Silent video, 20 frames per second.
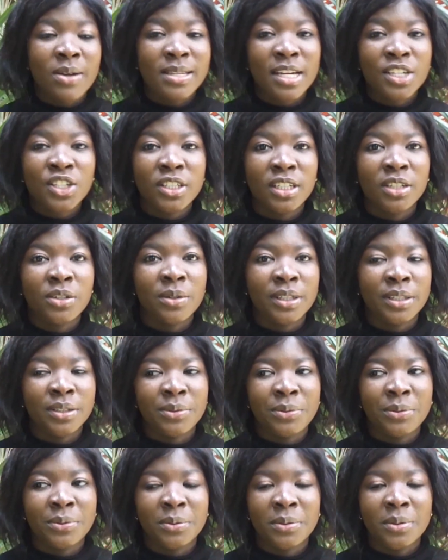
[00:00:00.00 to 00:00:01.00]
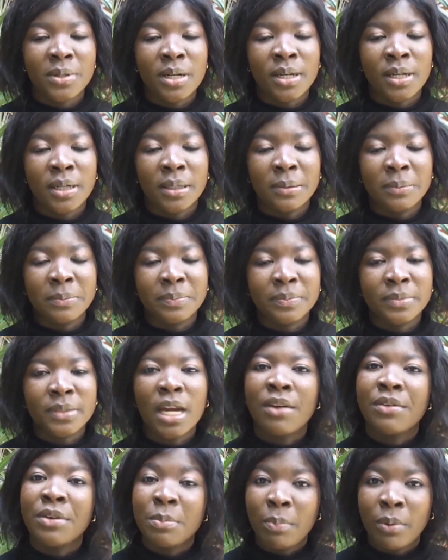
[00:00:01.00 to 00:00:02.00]
I was actually going through
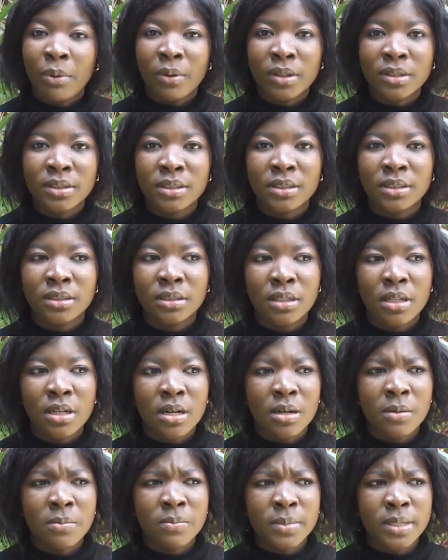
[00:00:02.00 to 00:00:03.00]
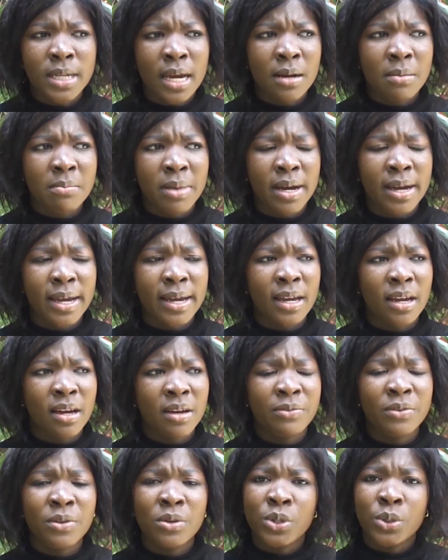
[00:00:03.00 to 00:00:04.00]
a report done by a
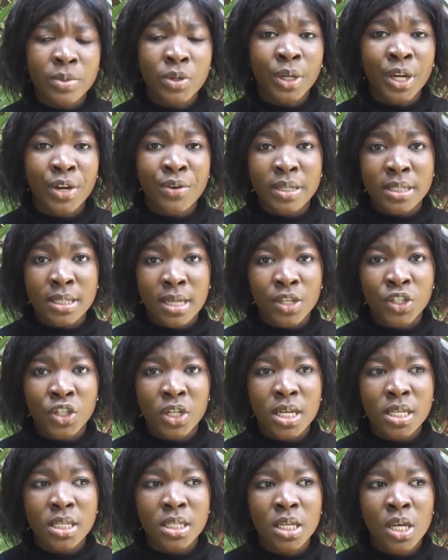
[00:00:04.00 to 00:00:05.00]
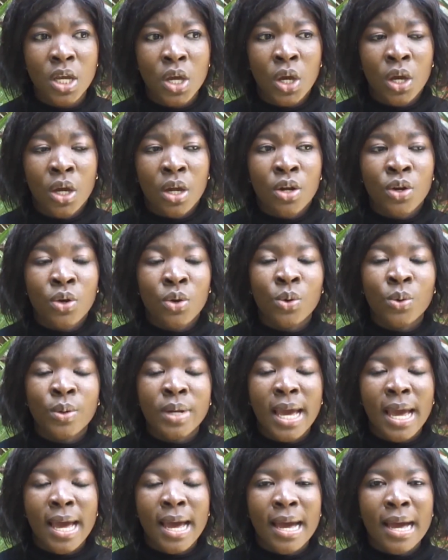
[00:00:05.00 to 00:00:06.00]
few UK researchers known
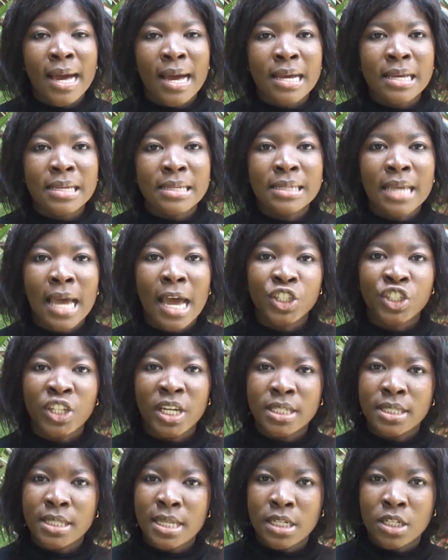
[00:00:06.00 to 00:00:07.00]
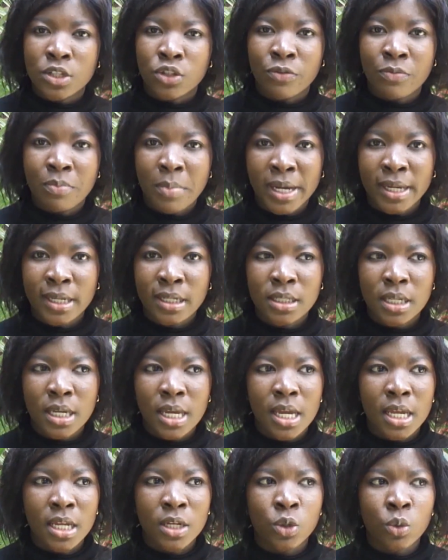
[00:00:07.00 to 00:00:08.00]
as #Status of Mind,
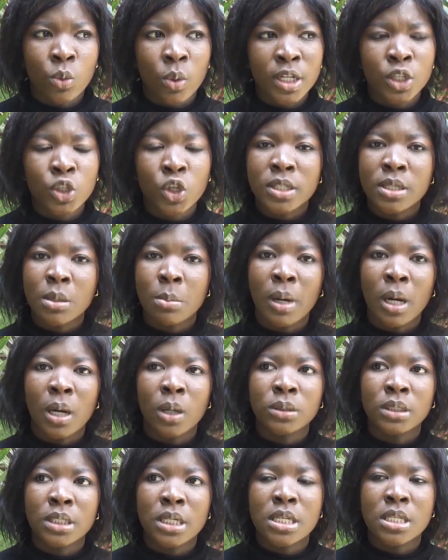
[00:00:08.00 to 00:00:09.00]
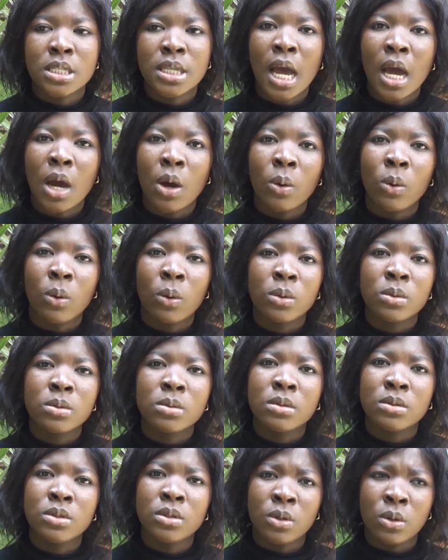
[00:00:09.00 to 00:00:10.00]
and what it talks about is how
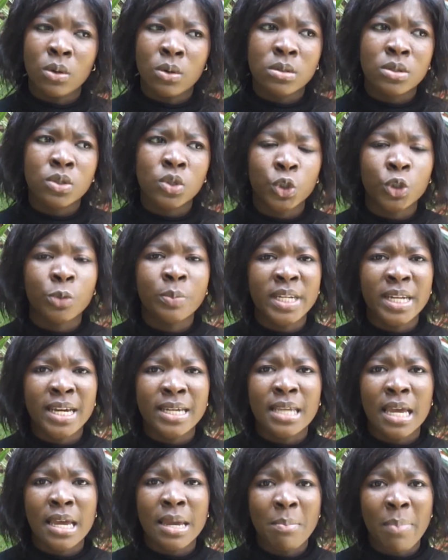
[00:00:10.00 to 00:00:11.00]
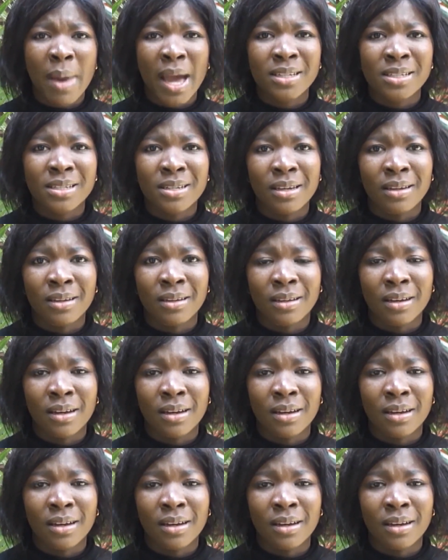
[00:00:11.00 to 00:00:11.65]
social media is impacting